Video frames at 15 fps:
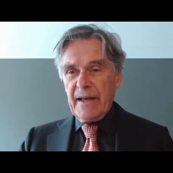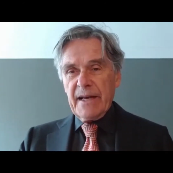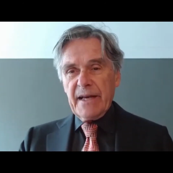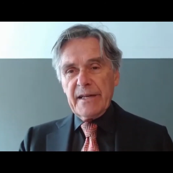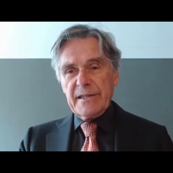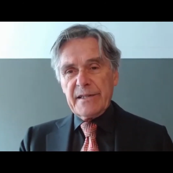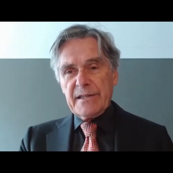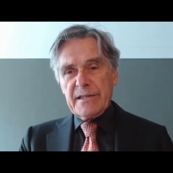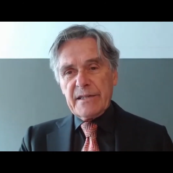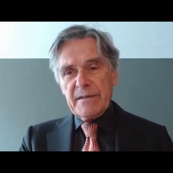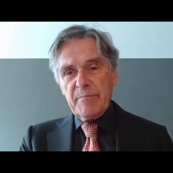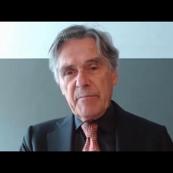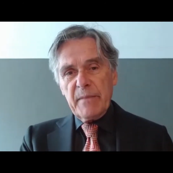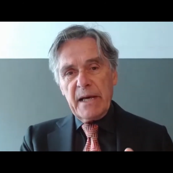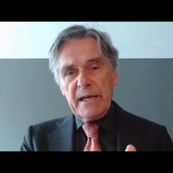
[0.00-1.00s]
It's
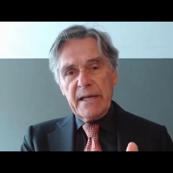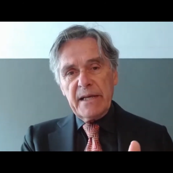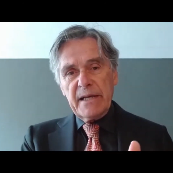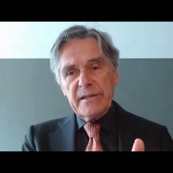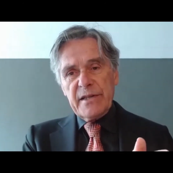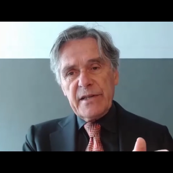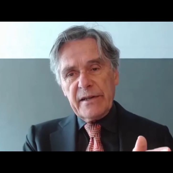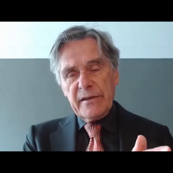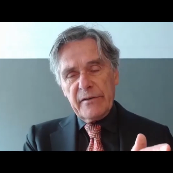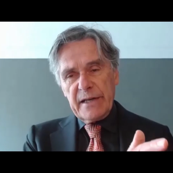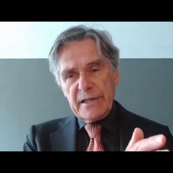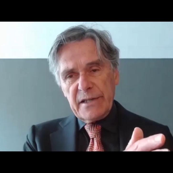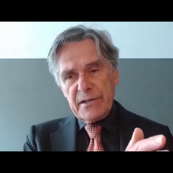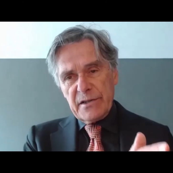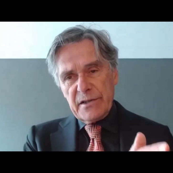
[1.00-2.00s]
many
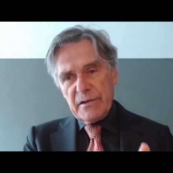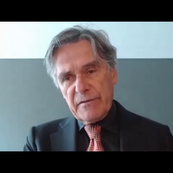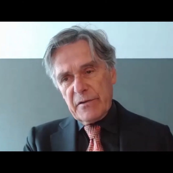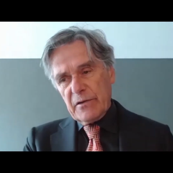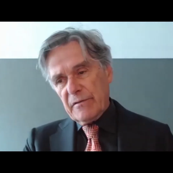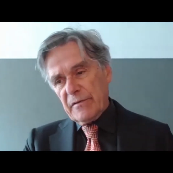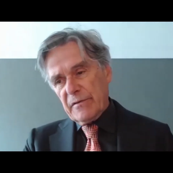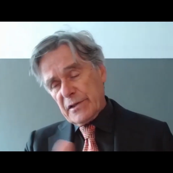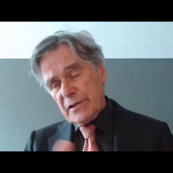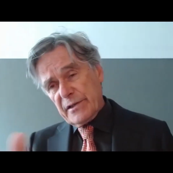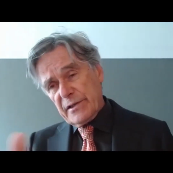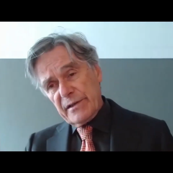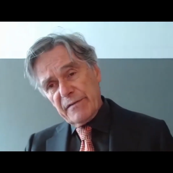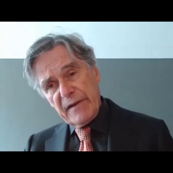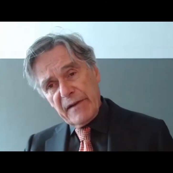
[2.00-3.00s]
generations of
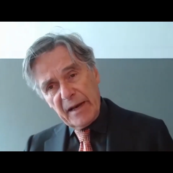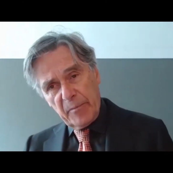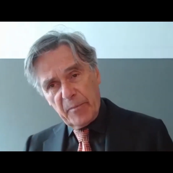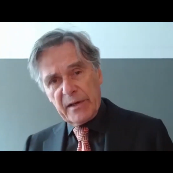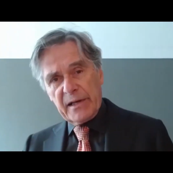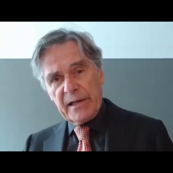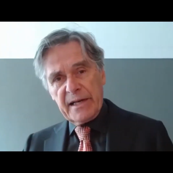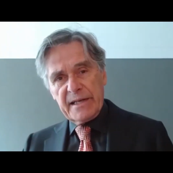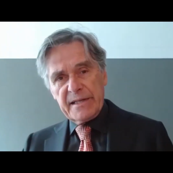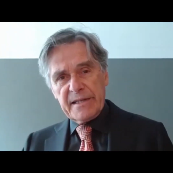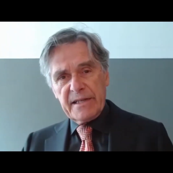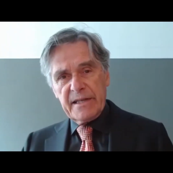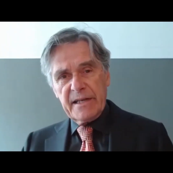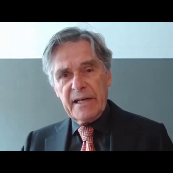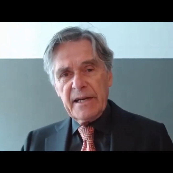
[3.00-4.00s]
university development
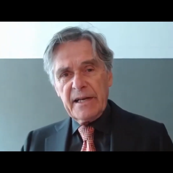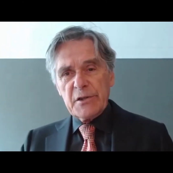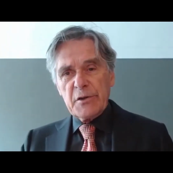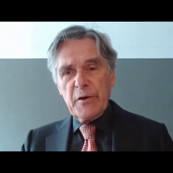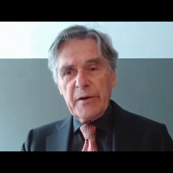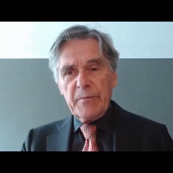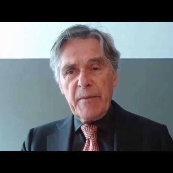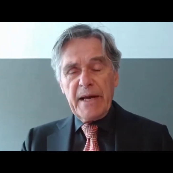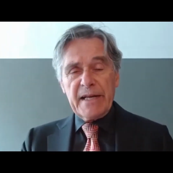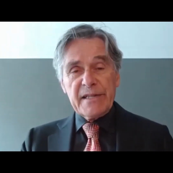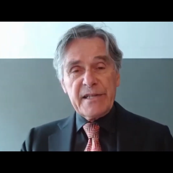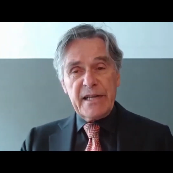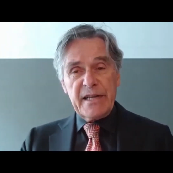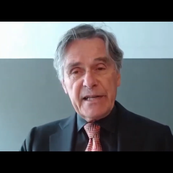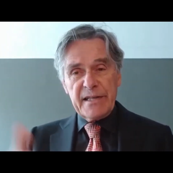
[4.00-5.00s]
later. So it makes
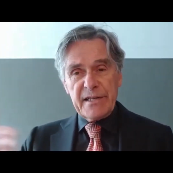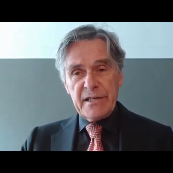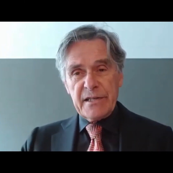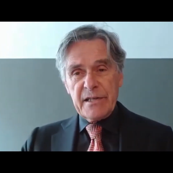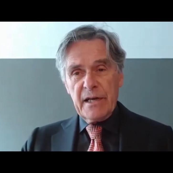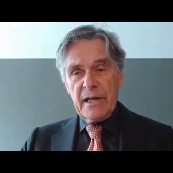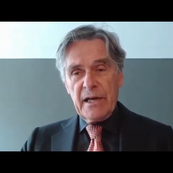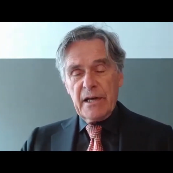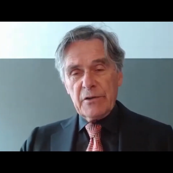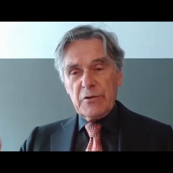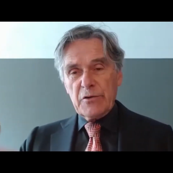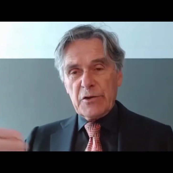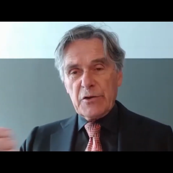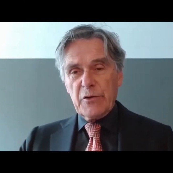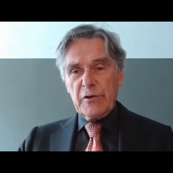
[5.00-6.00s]
sense to
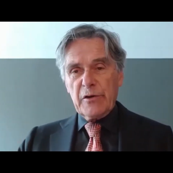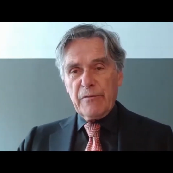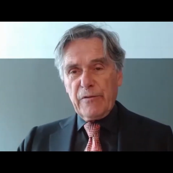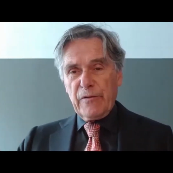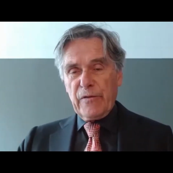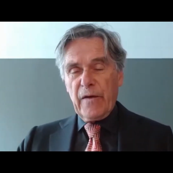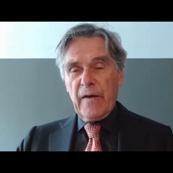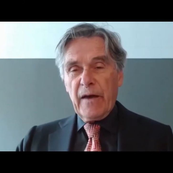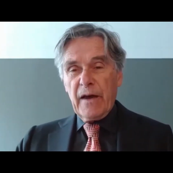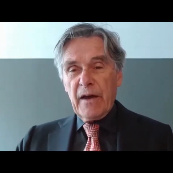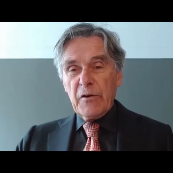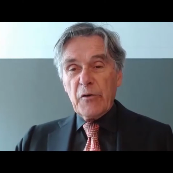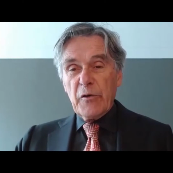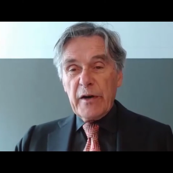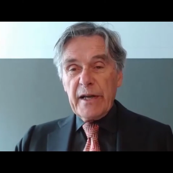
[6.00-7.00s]
sort of
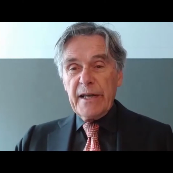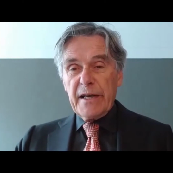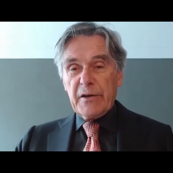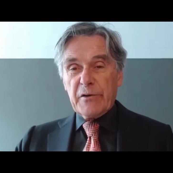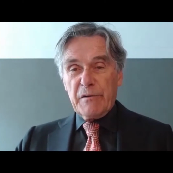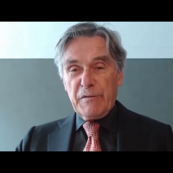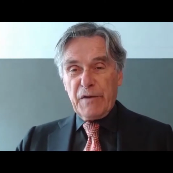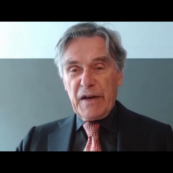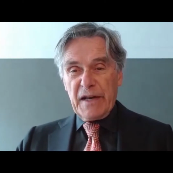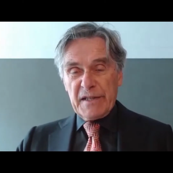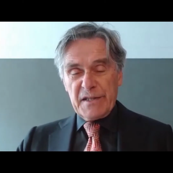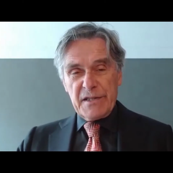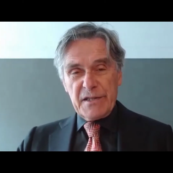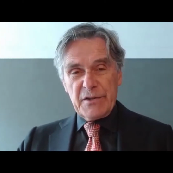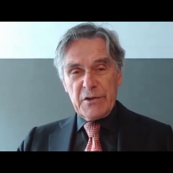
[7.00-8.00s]

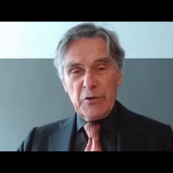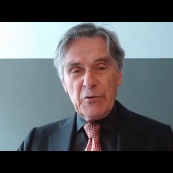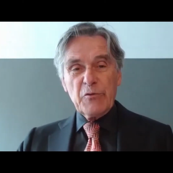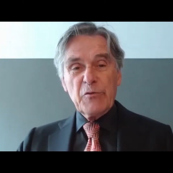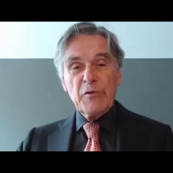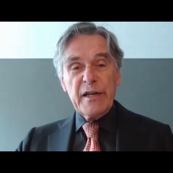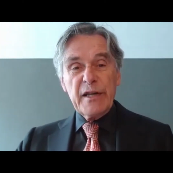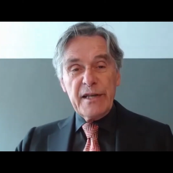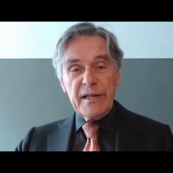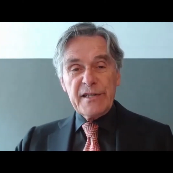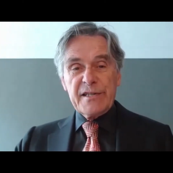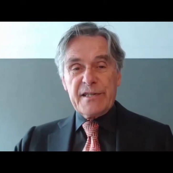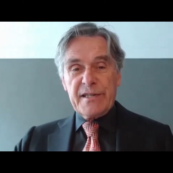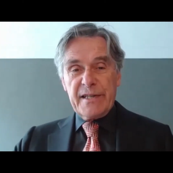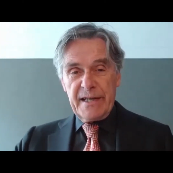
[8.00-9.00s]
reconfess, to
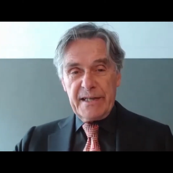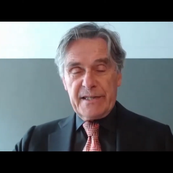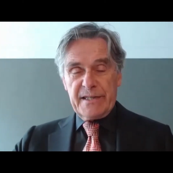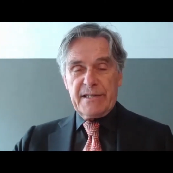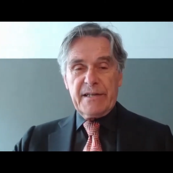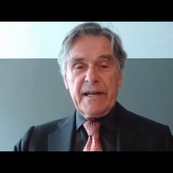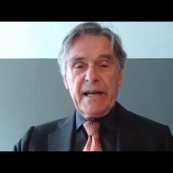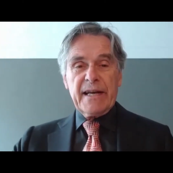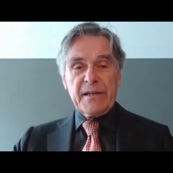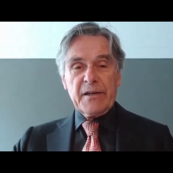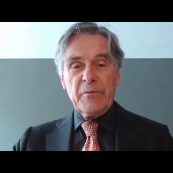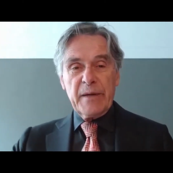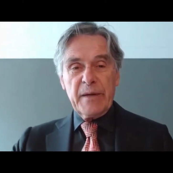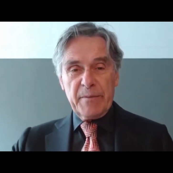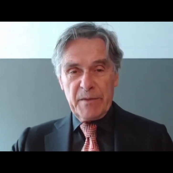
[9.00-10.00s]
restate that
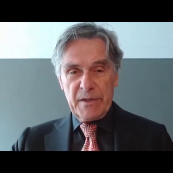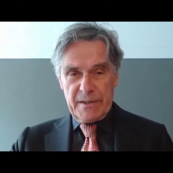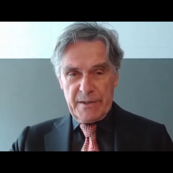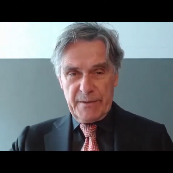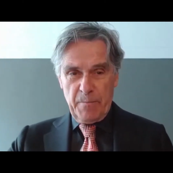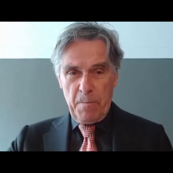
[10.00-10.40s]
commitment.